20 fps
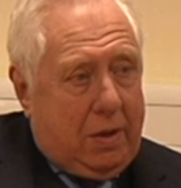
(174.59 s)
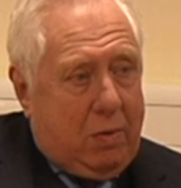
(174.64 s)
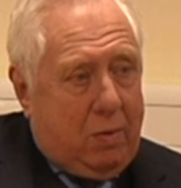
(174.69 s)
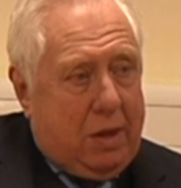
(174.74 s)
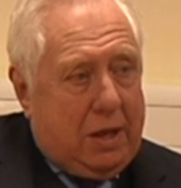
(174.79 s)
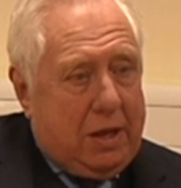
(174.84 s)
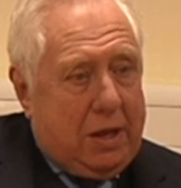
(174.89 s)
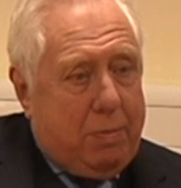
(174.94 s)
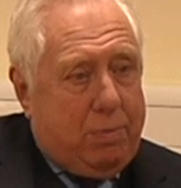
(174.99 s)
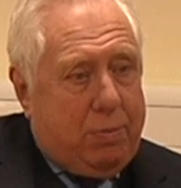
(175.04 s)

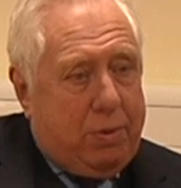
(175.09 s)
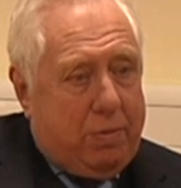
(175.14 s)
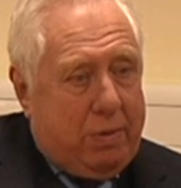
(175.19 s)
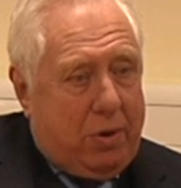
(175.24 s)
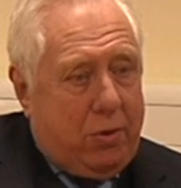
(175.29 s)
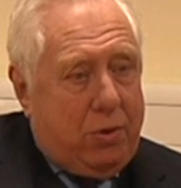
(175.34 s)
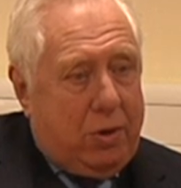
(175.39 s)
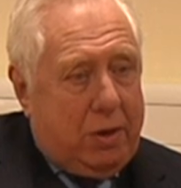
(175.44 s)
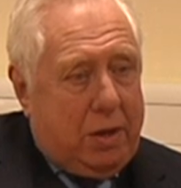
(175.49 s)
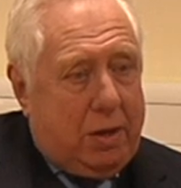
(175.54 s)
When there's
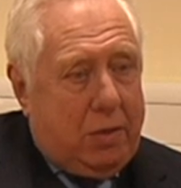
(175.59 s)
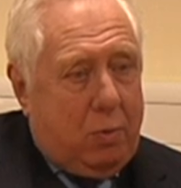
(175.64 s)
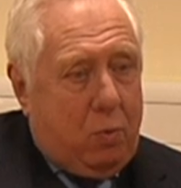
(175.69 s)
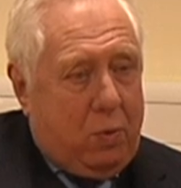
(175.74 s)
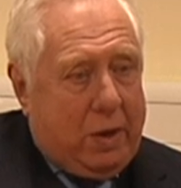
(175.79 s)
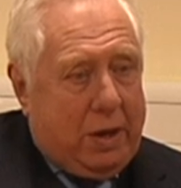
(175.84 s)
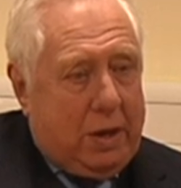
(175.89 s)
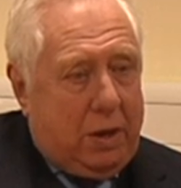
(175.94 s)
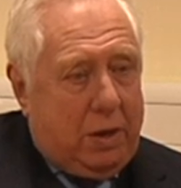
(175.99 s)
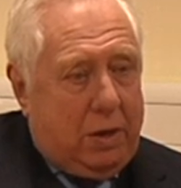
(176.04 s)
promotion in the
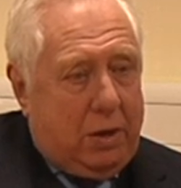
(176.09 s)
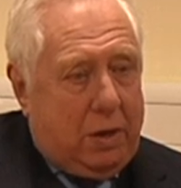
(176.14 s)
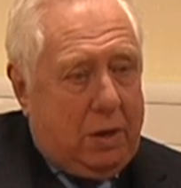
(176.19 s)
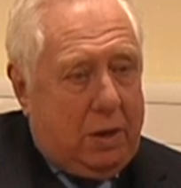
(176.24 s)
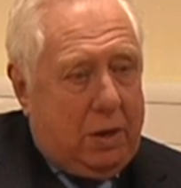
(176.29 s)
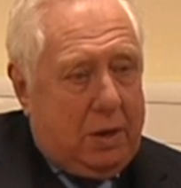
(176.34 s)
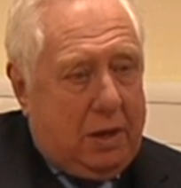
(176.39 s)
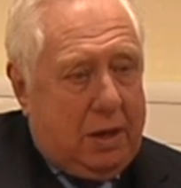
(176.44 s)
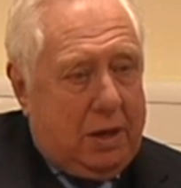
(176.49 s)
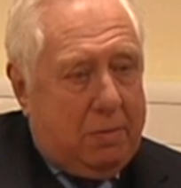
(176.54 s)
wind,
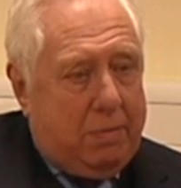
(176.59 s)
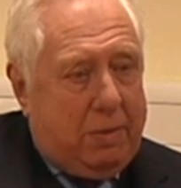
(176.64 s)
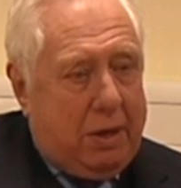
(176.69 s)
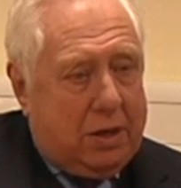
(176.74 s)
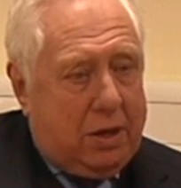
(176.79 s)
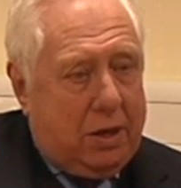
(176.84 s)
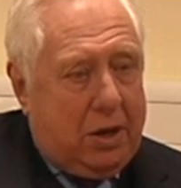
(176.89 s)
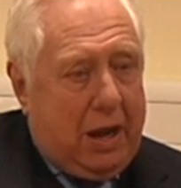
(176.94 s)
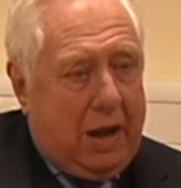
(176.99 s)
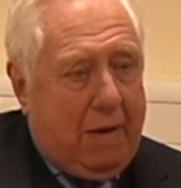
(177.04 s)
it's
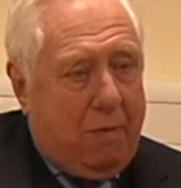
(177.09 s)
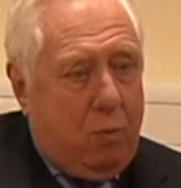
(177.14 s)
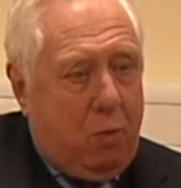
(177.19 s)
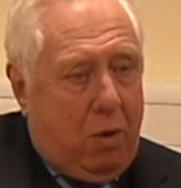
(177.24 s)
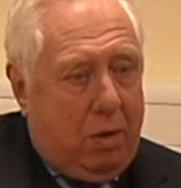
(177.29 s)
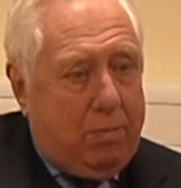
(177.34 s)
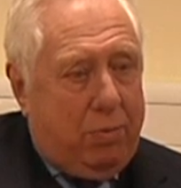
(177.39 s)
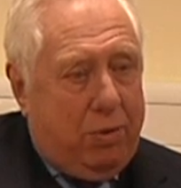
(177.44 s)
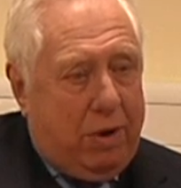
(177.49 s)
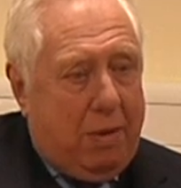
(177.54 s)
better to have
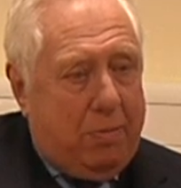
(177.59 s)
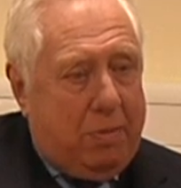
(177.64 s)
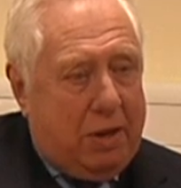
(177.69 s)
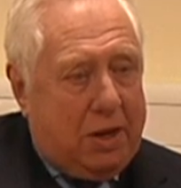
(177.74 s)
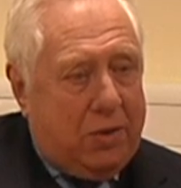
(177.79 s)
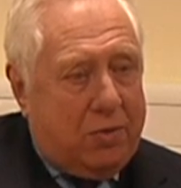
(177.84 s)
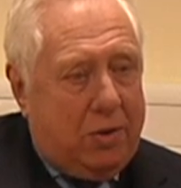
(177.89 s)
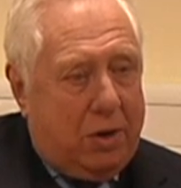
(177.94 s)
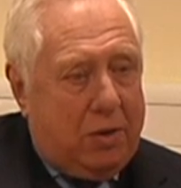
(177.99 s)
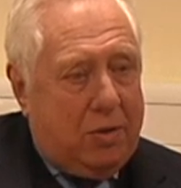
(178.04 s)
one Prime
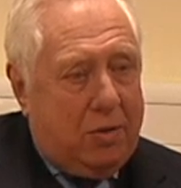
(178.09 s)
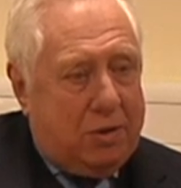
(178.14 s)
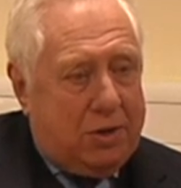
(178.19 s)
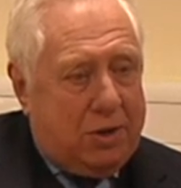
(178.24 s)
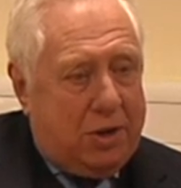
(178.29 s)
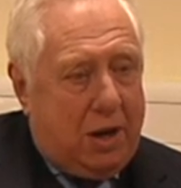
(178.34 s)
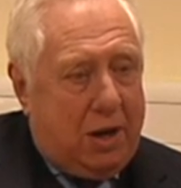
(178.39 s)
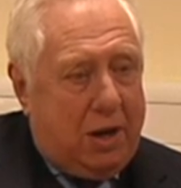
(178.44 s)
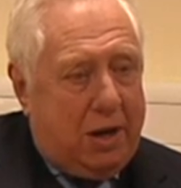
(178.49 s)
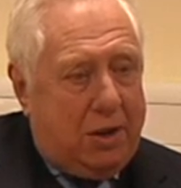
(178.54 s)
Minister on your
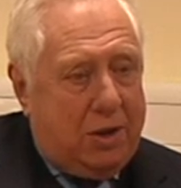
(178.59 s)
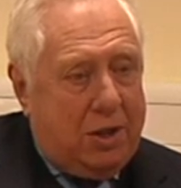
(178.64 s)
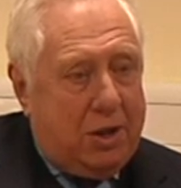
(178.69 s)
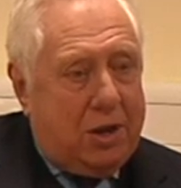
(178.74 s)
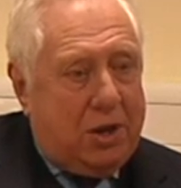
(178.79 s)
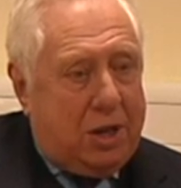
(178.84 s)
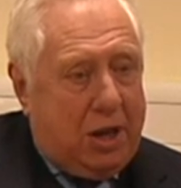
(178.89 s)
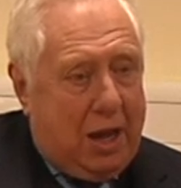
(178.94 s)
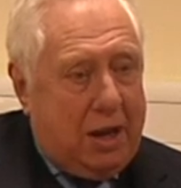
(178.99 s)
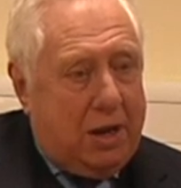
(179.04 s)
side
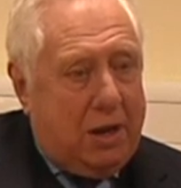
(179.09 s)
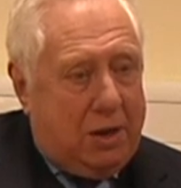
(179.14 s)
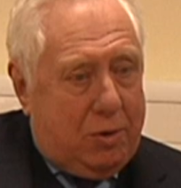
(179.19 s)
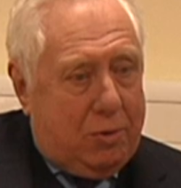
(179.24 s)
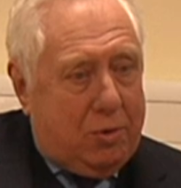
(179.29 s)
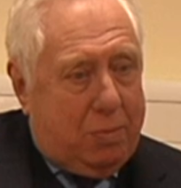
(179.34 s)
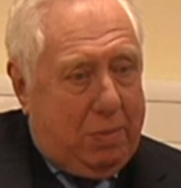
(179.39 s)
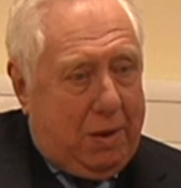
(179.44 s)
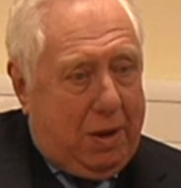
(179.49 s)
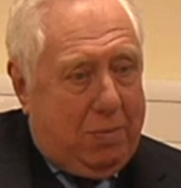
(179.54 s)
than 10
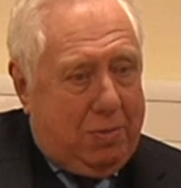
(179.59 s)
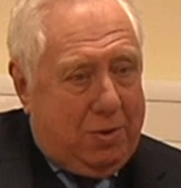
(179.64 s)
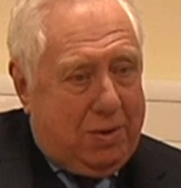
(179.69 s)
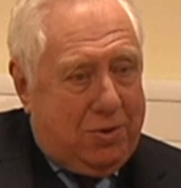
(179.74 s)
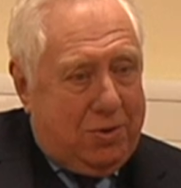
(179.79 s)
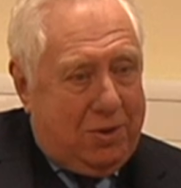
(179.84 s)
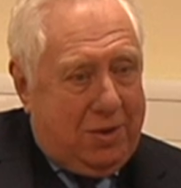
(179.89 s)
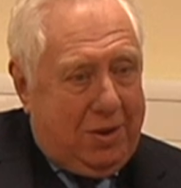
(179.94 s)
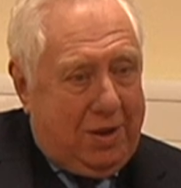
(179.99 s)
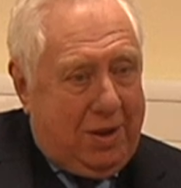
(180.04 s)

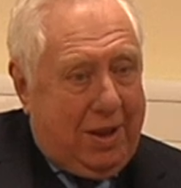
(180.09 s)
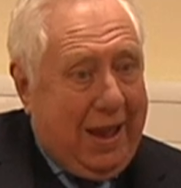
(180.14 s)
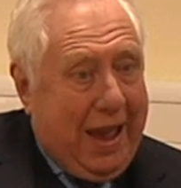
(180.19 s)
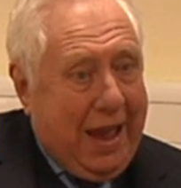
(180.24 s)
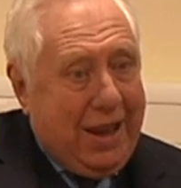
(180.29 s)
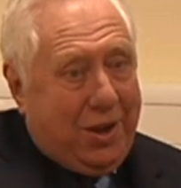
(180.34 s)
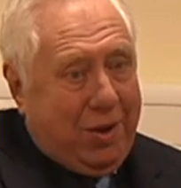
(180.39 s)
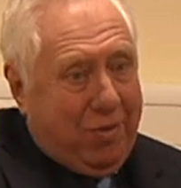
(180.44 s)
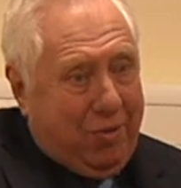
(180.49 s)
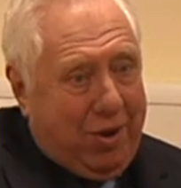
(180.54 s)
newspapers.
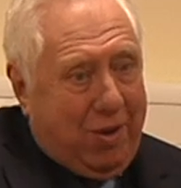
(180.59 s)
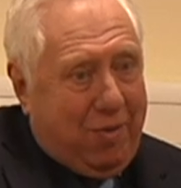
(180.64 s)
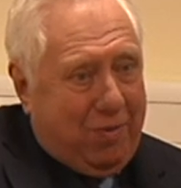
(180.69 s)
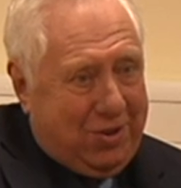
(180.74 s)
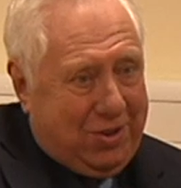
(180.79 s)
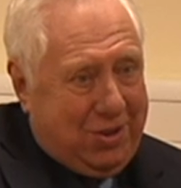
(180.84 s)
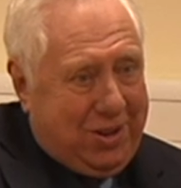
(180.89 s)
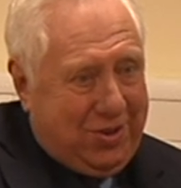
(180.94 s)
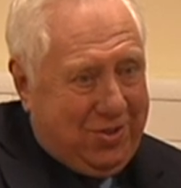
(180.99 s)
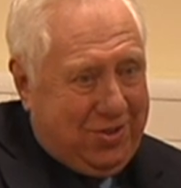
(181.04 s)
End of
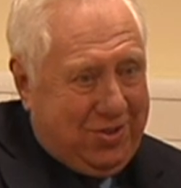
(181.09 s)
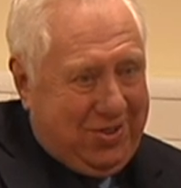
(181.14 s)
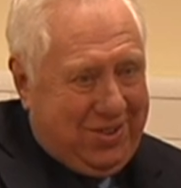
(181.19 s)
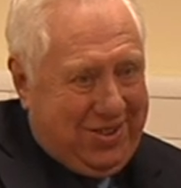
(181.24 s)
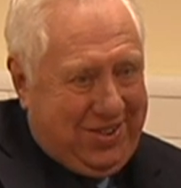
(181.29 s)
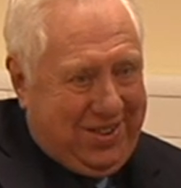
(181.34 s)
conversation.